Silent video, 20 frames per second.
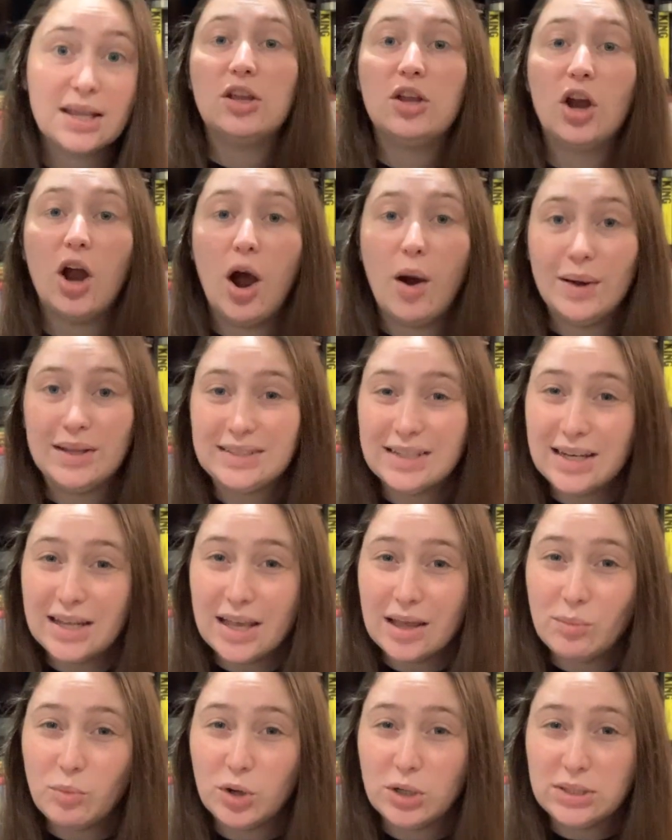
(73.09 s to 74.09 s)
You're always going to
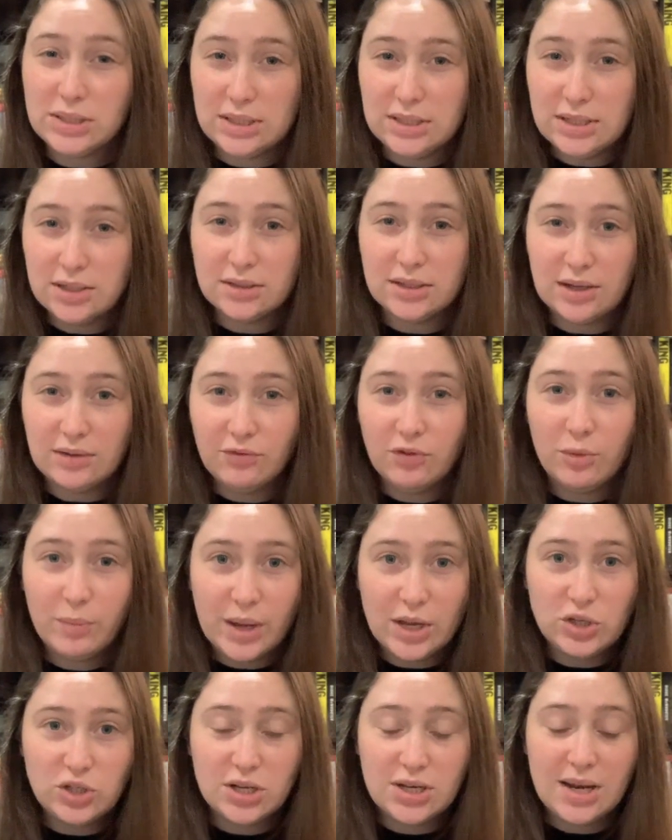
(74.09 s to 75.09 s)
get more detailed
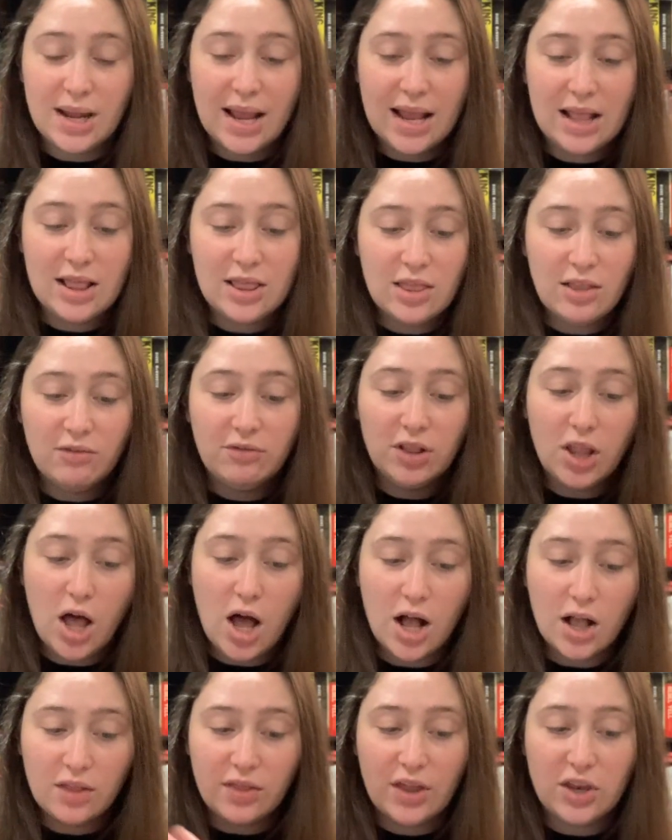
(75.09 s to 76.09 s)
information in the
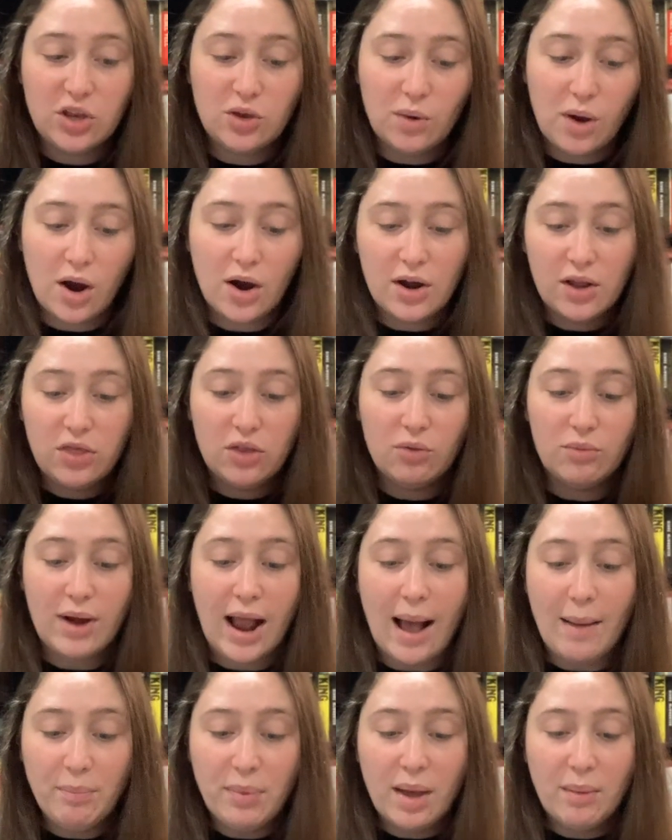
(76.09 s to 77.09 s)
vlog than you are in the
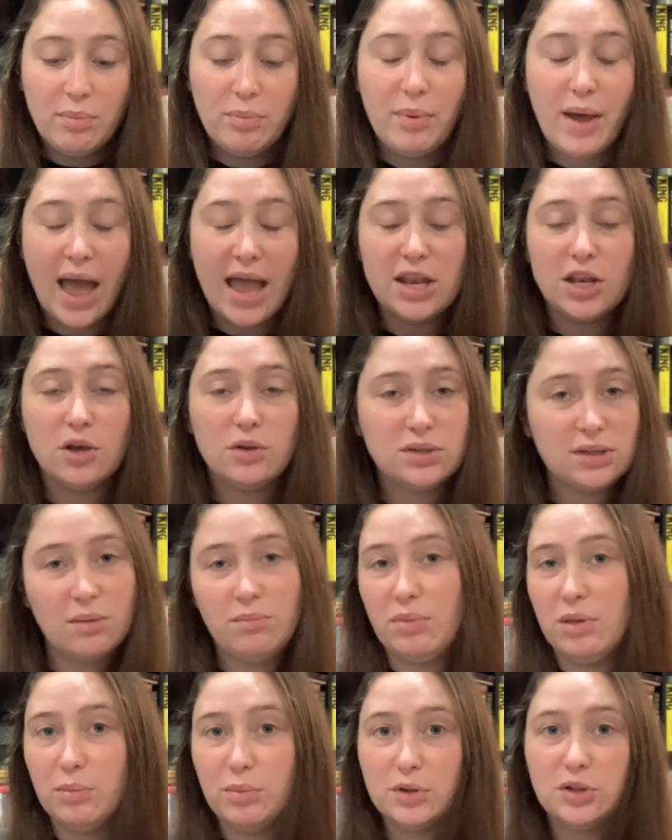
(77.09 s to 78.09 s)
wrap up, but I know some
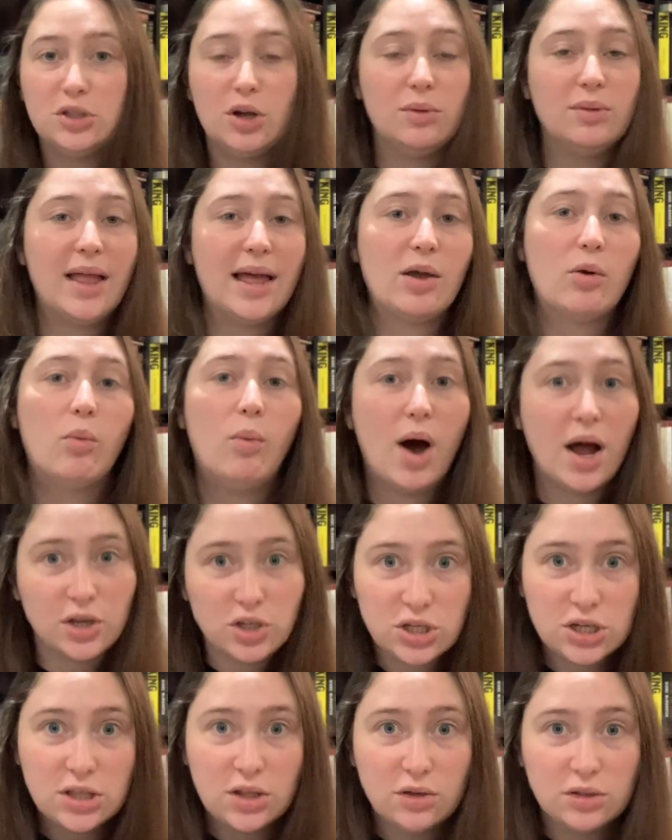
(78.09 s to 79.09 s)
people don't like
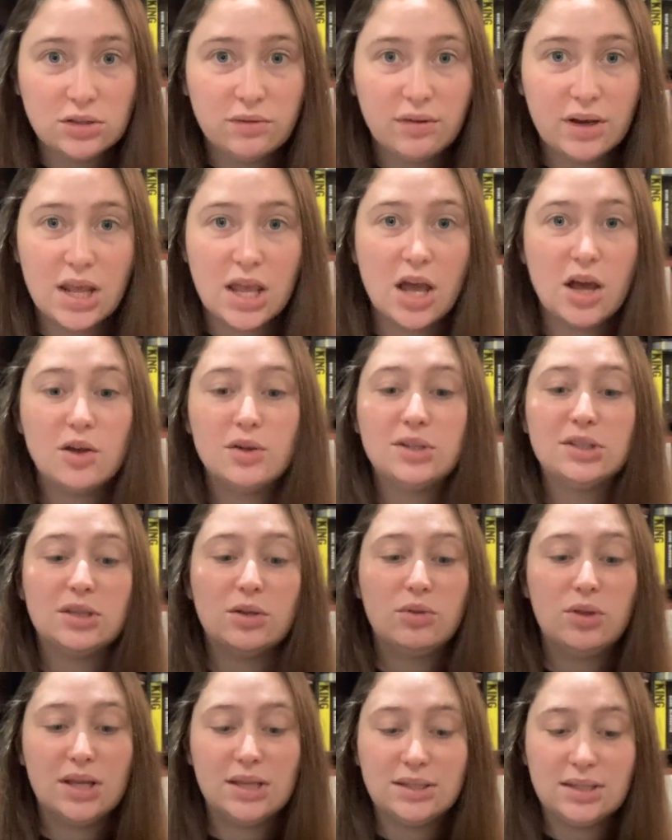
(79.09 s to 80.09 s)
watching those videos, so
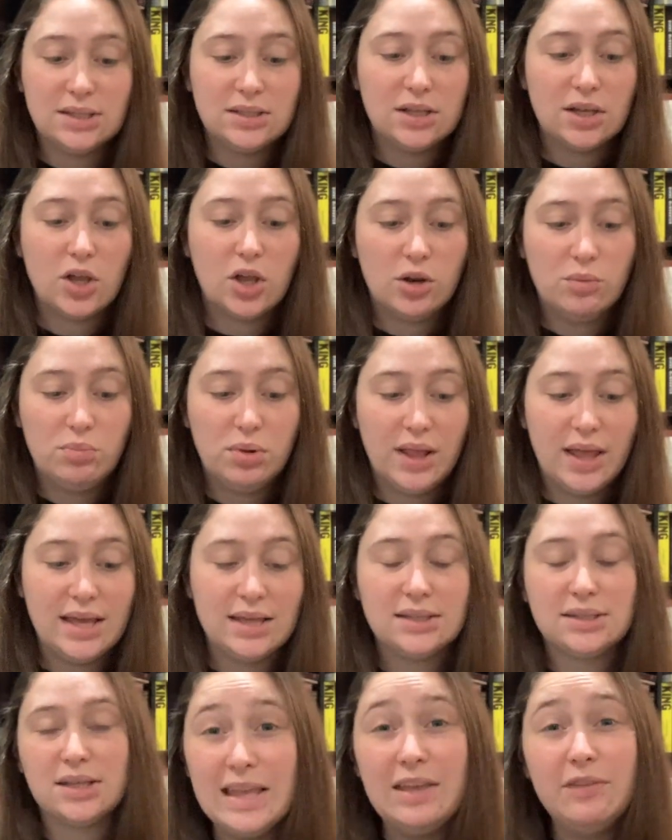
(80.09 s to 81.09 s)
this is a good
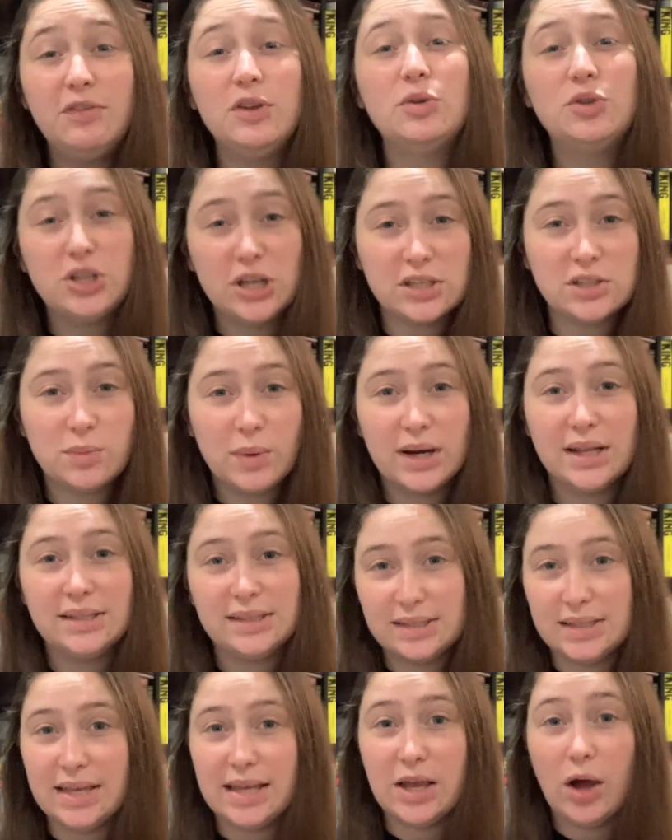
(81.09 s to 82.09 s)
place if you just want to
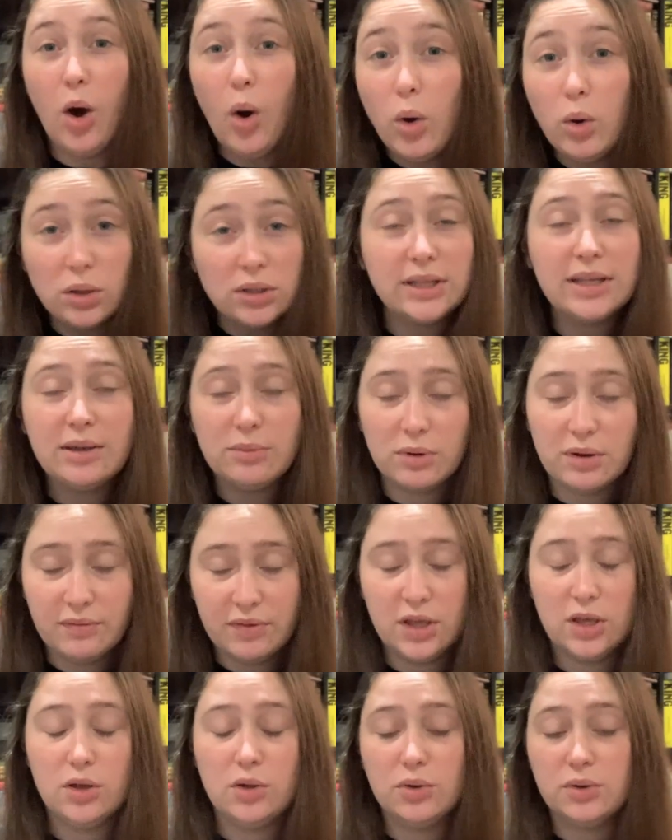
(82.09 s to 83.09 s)
see only
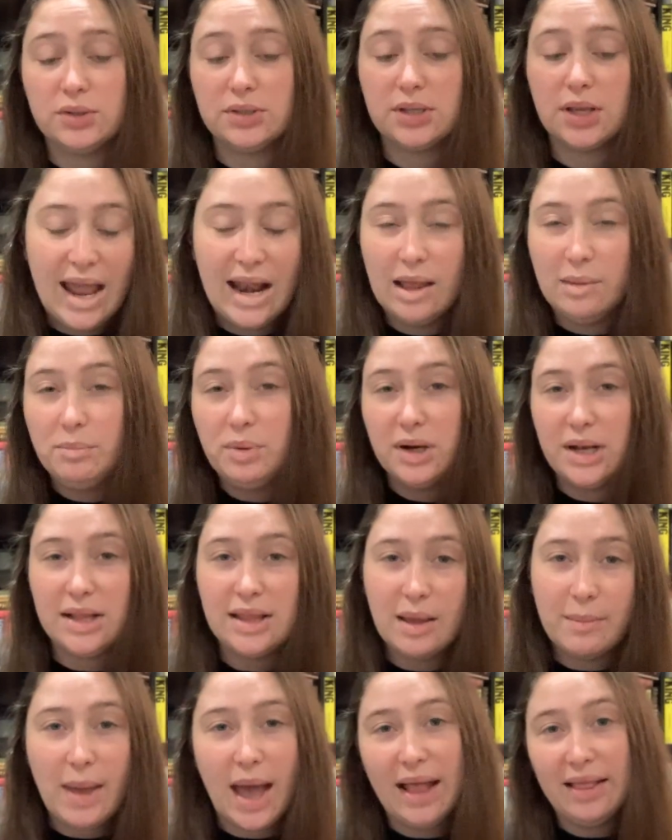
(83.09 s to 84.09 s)
reviews, and I'm putting
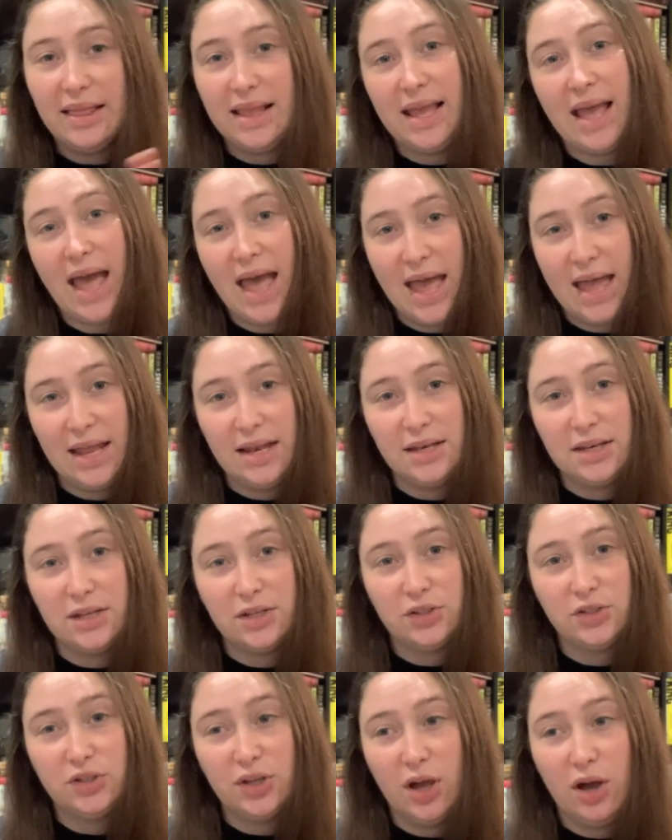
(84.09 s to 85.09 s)
them at the end.
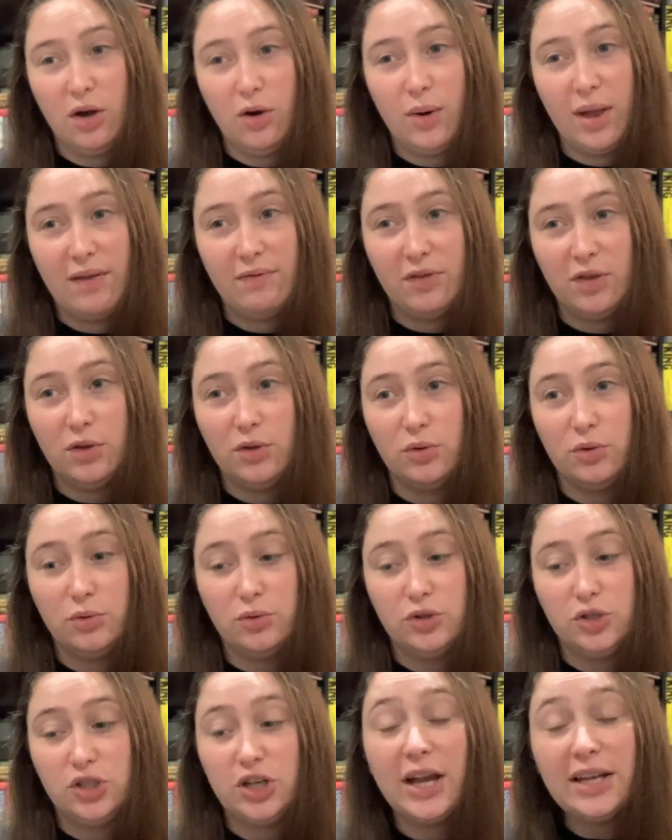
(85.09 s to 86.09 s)
So if you
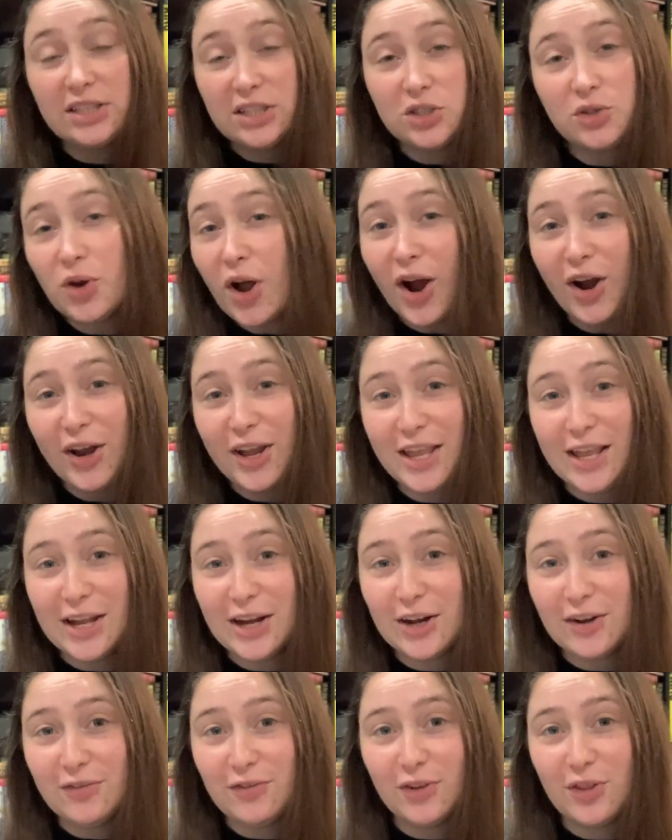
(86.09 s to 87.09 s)
just are
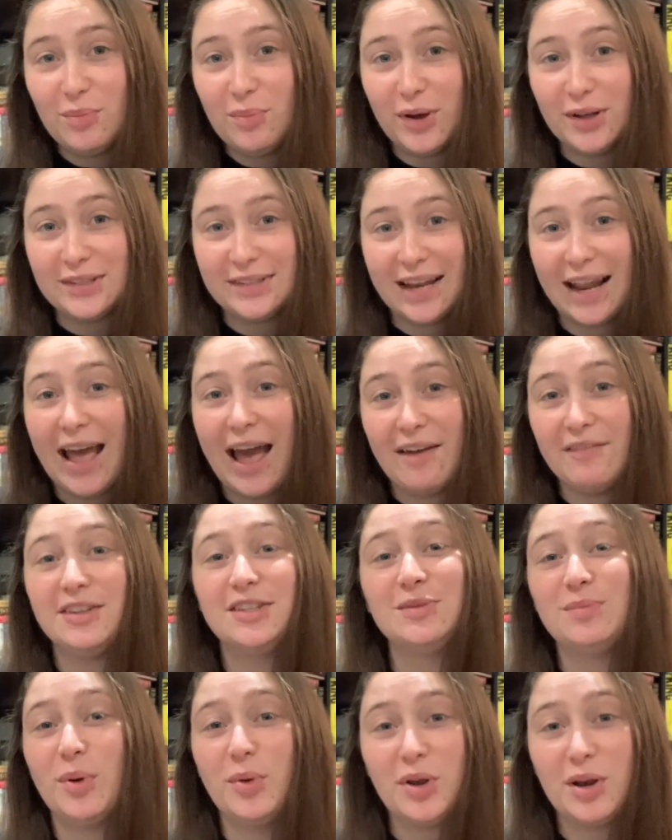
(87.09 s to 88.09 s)
here for the books that I haven't
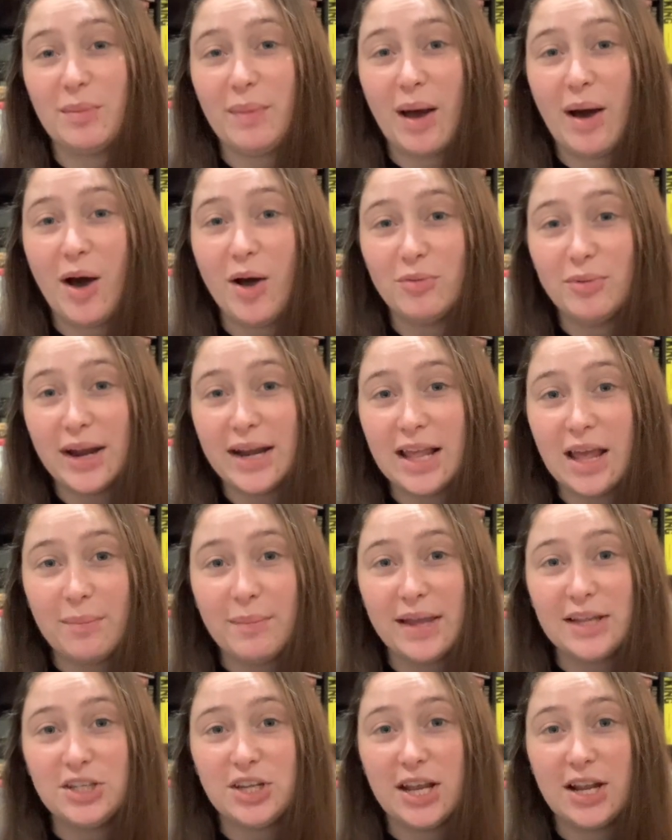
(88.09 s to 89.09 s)
spoken about already on
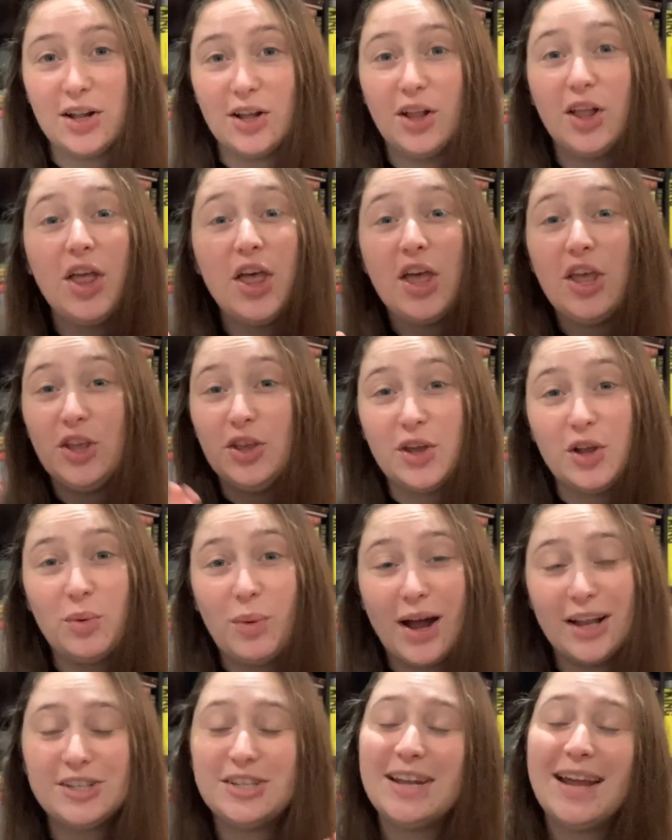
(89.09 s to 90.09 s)
my channel, you can
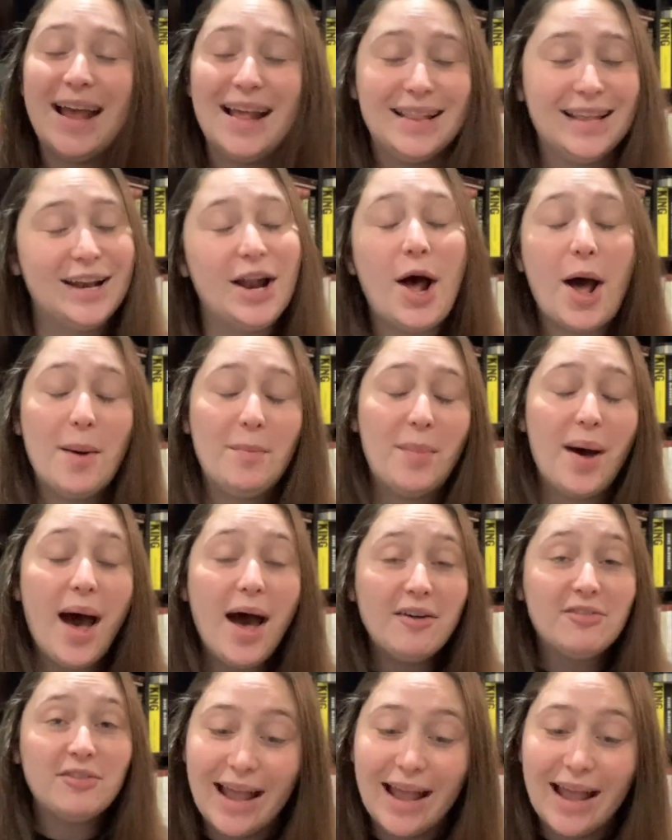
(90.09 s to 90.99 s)
watch it and then hop off.